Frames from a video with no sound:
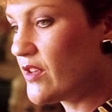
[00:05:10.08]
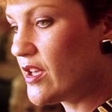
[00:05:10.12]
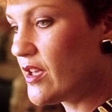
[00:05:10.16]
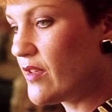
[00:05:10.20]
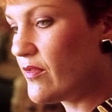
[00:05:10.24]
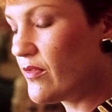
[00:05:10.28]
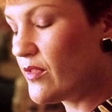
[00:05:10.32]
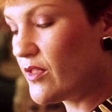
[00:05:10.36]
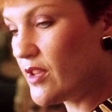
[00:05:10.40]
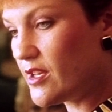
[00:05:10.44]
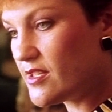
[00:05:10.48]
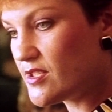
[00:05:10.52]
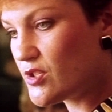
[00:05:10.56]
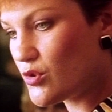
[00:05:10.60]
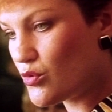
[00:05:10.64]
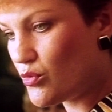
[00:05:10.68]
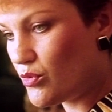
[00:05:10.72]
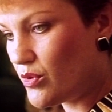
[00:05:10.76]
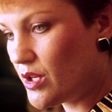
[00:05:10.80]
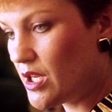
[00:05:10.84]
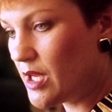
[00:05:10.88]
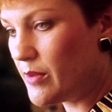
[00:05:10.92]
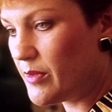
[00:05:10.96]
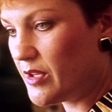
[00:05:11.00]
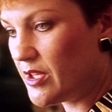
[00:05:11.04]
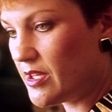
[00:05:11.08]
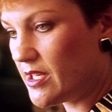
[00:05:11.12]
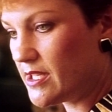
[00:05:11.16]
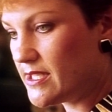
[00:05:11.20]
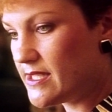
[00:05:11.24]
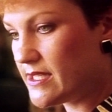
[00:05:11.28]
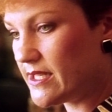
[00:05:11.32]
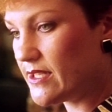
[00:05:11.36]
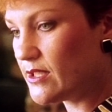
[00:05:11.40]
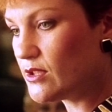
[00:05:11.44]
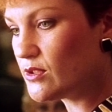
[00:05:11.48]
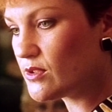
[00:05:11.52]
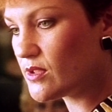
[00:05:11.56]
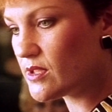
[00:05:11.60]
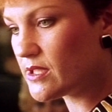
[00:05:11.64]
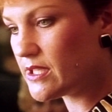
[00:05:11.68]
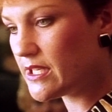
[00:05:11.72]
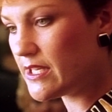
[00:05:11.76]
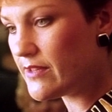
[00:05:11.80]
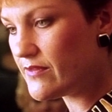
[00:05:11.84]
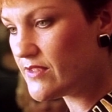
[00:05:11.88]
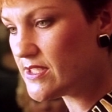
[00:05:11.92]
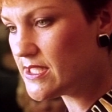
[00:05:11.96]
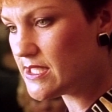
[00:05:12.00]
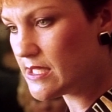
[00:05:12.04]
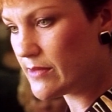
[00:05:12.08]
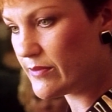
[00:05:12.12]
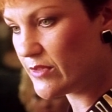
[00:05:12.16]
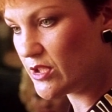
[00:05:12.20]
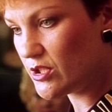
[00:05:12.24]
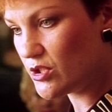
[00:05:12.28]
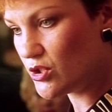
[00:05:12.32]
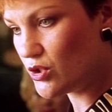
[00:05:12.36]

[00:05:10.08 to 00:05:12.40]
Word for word: had time to dream. What did you